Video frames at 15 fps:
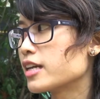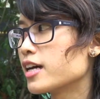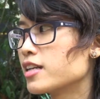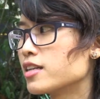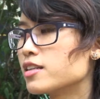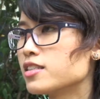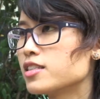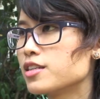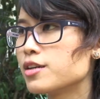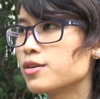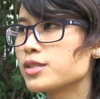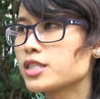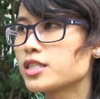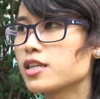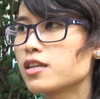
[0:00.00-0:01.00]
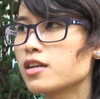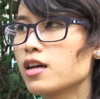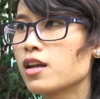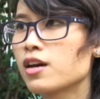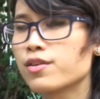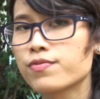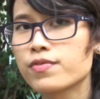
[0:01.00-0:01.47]
and she noticed that a
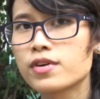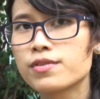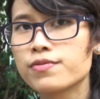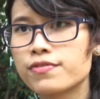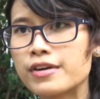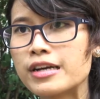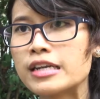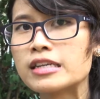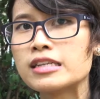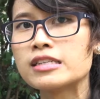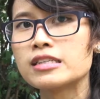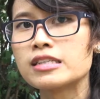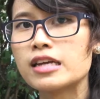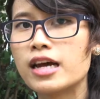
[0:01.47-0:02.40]
lot of her friends,